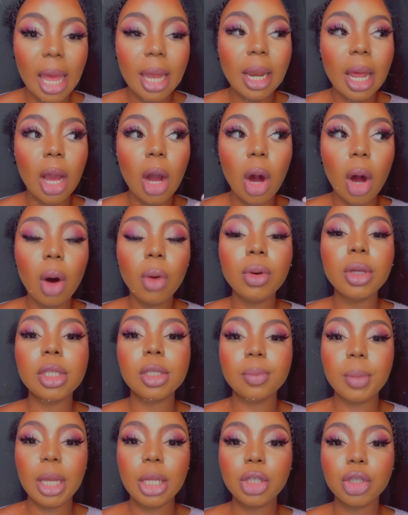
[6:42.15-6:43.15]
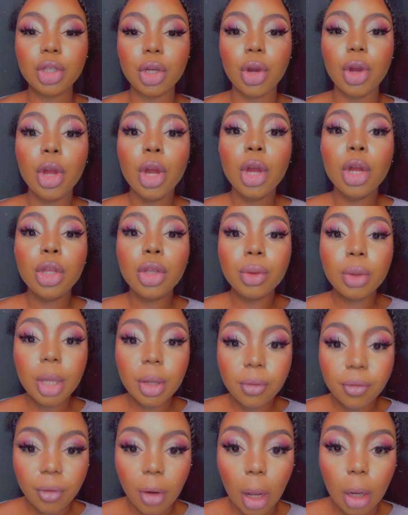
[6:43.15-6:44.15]
and I always make sure you
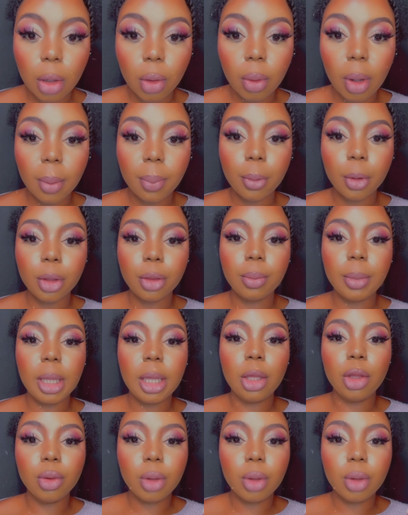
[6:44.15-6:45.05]
can follow up with me.